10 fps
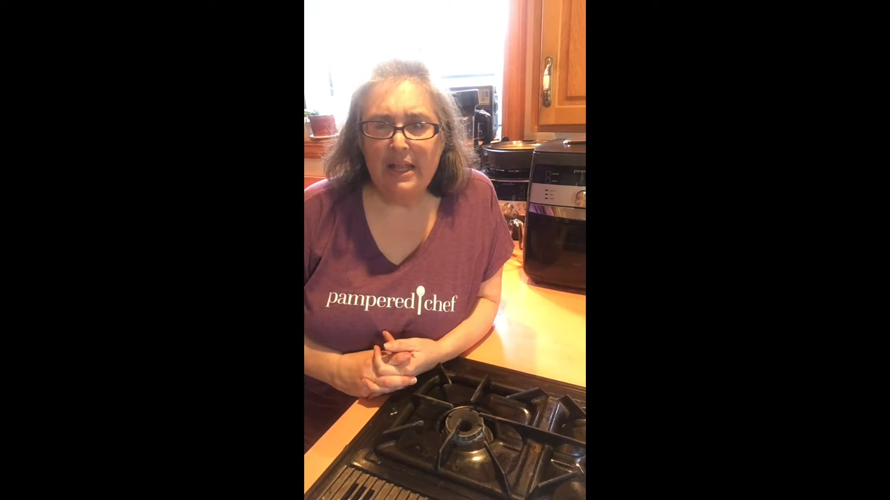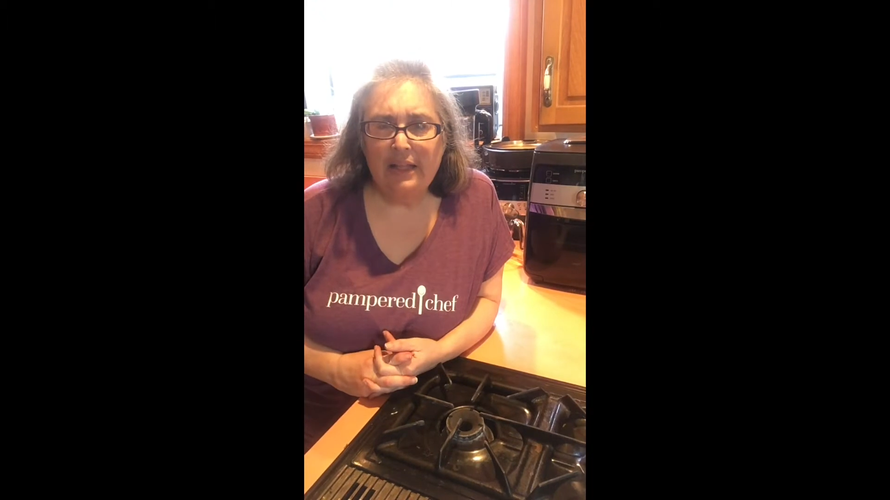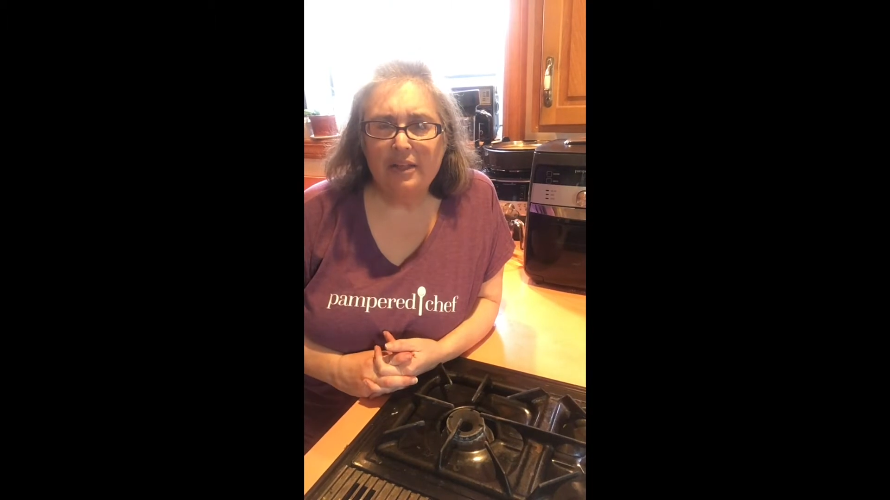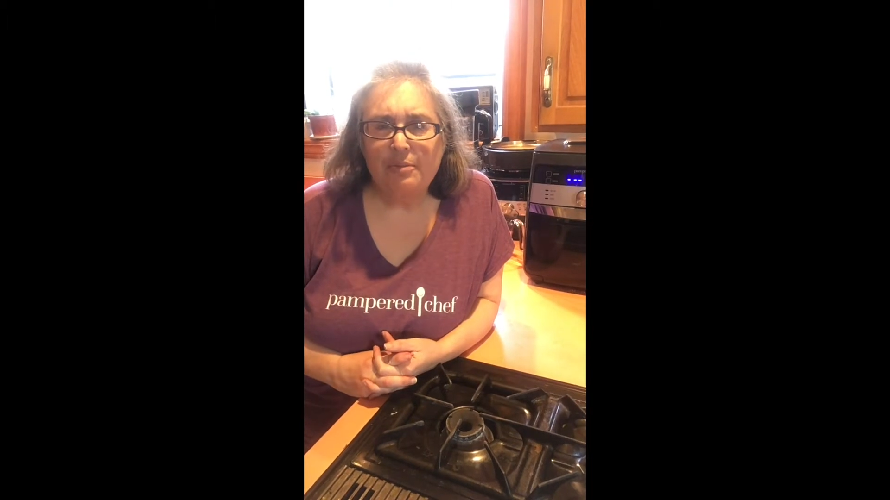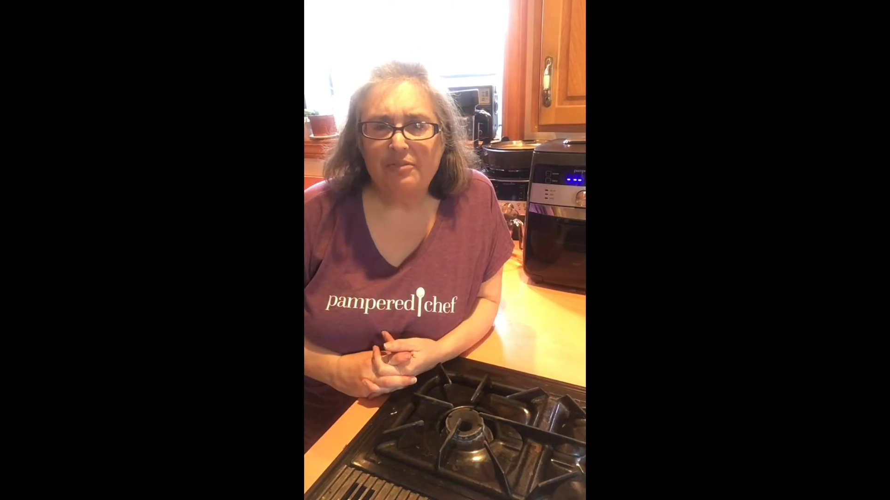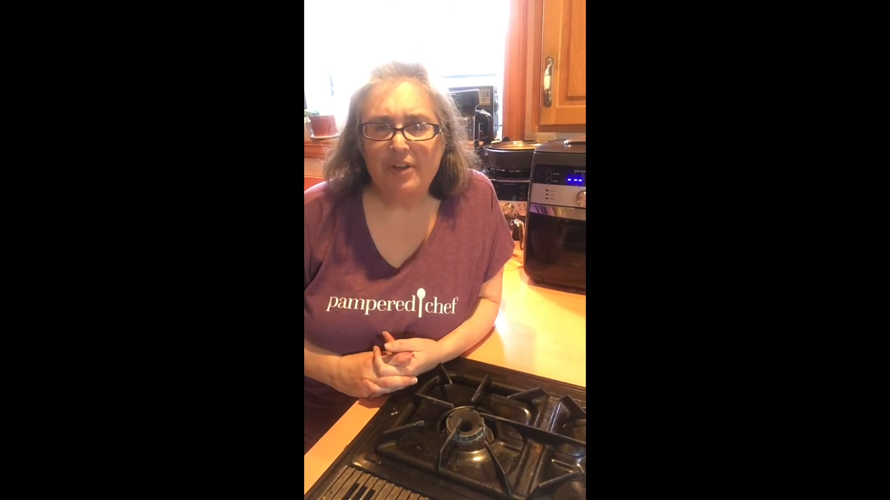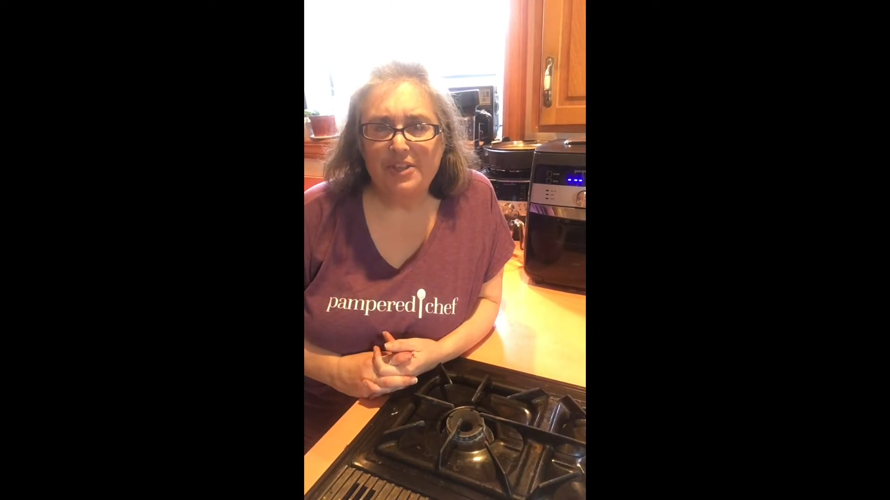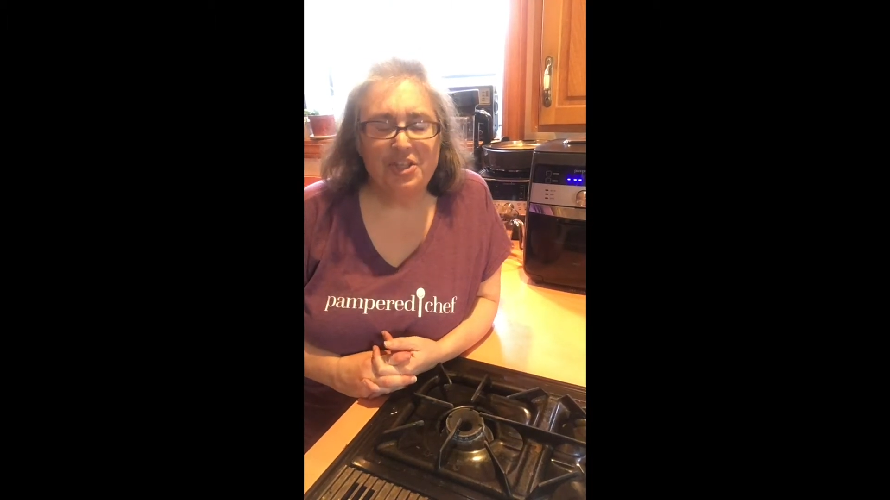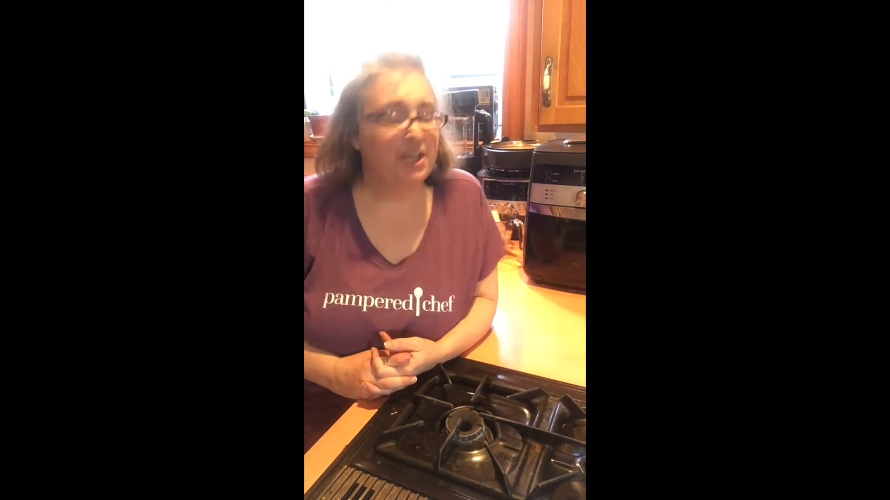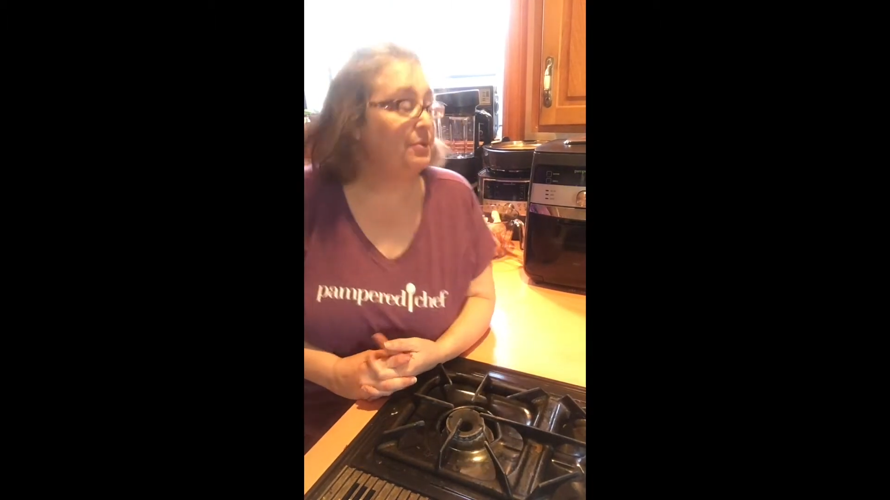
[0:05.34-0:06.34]
a little bit of fried
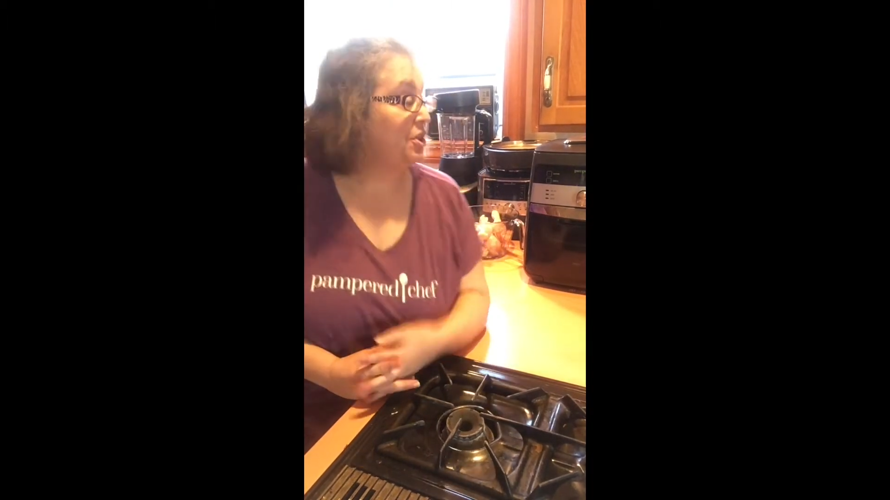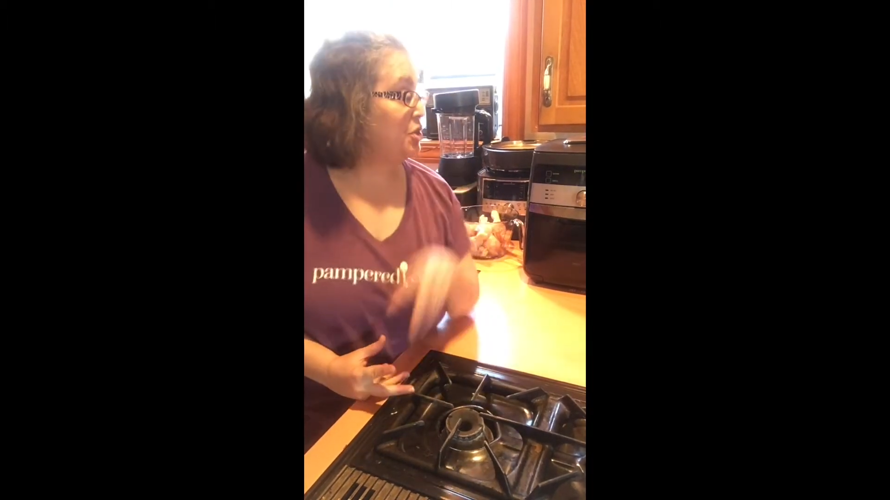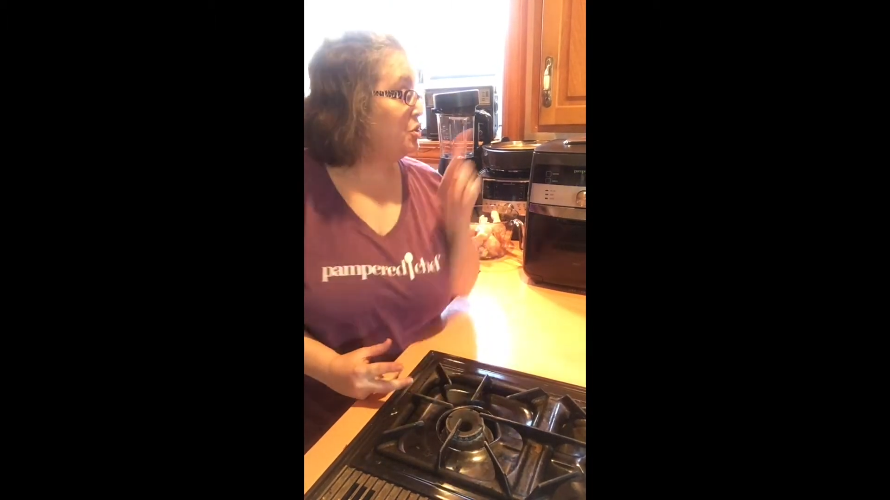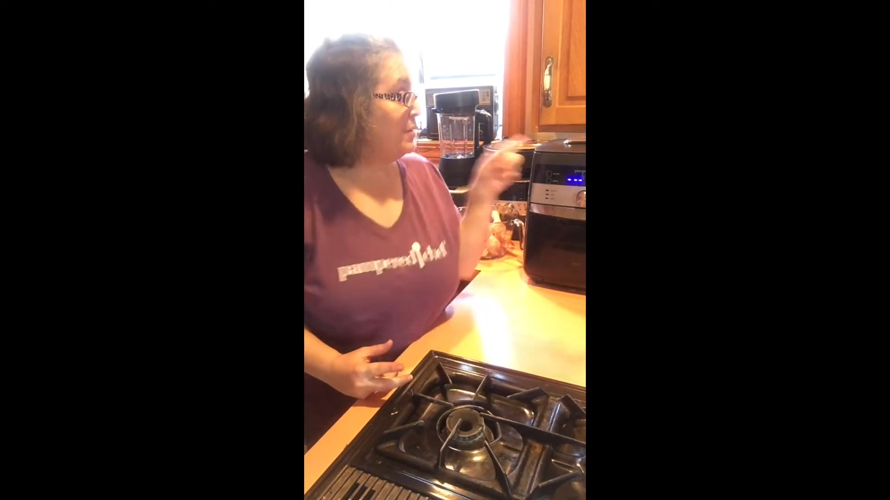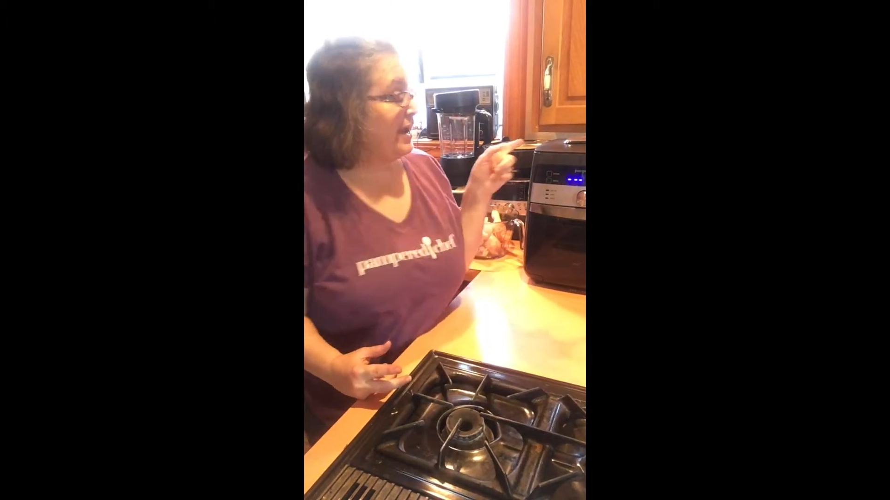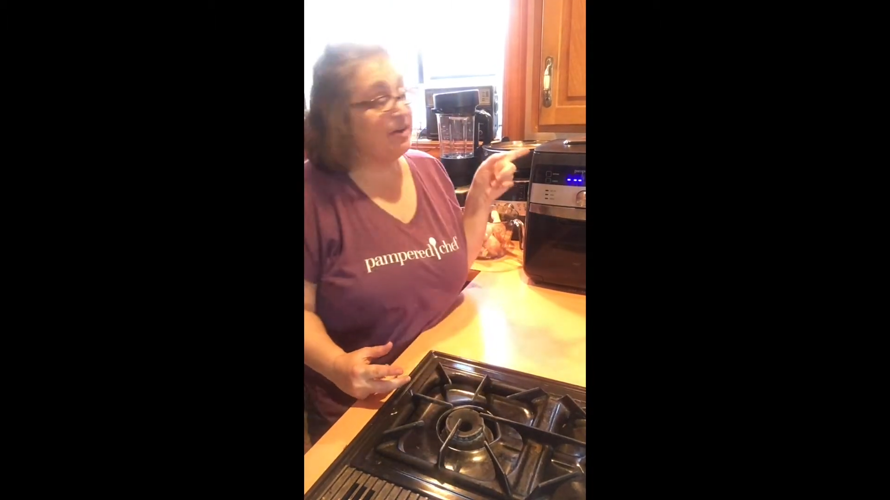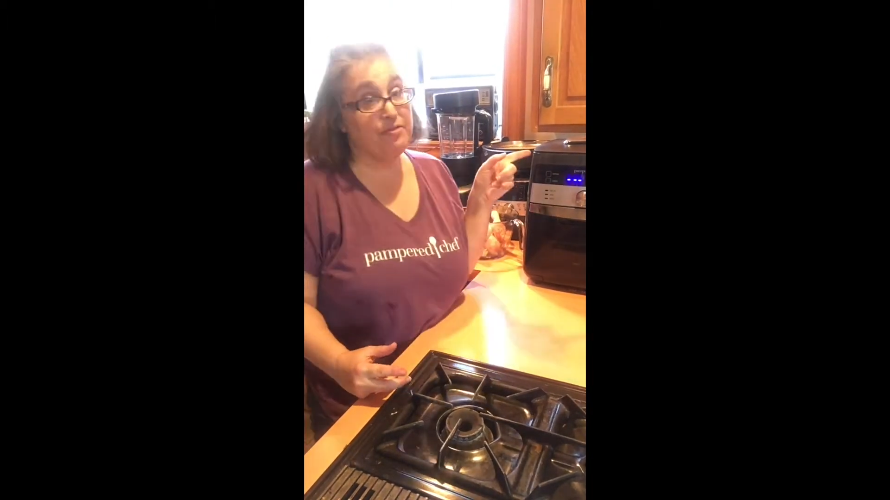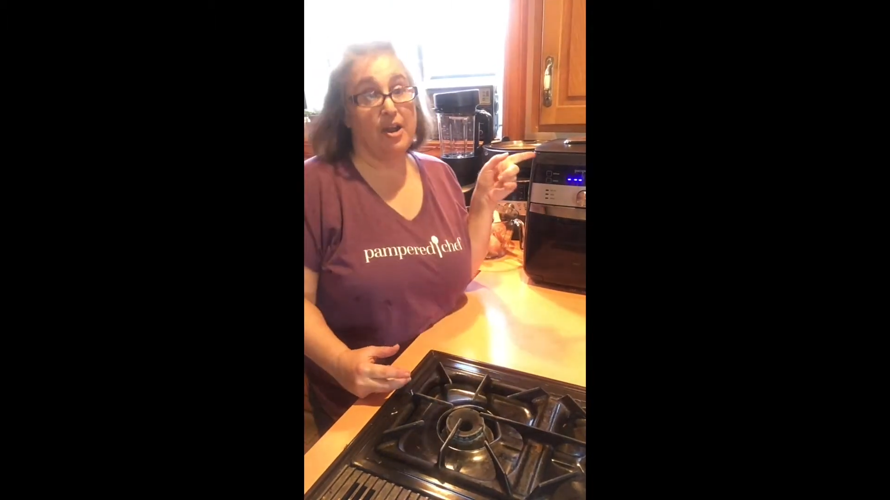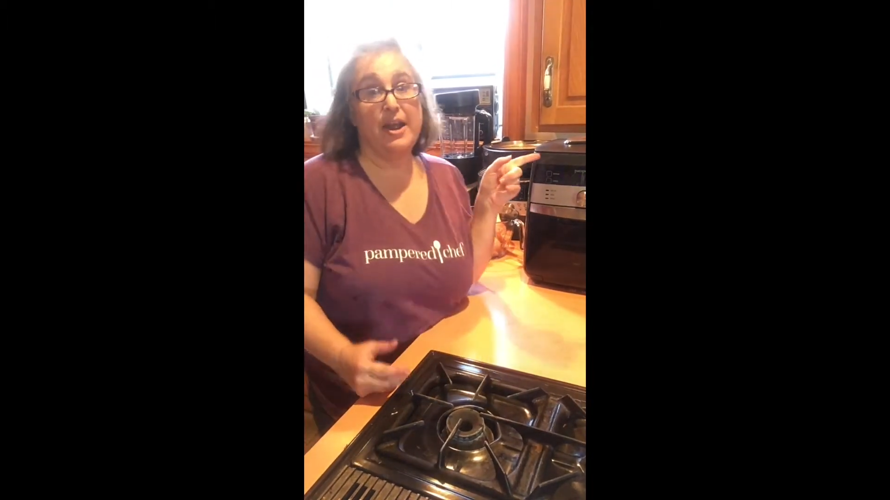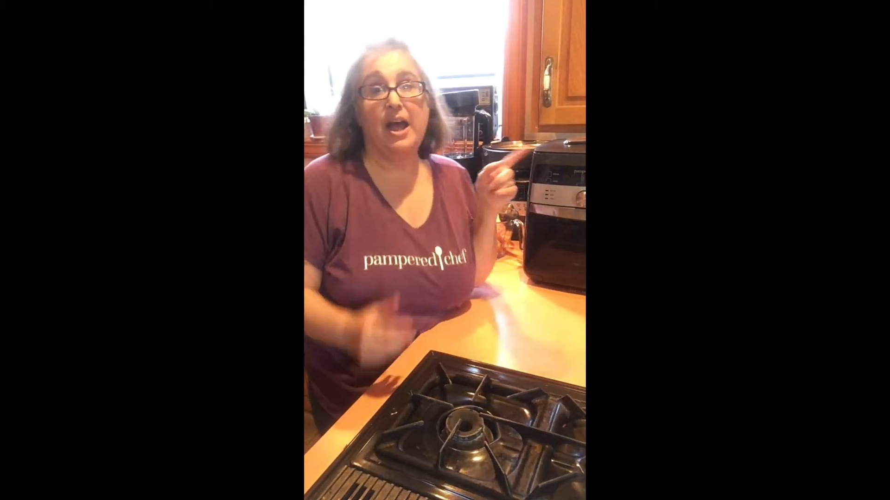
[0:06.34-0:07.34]
chicken with a new air fryer.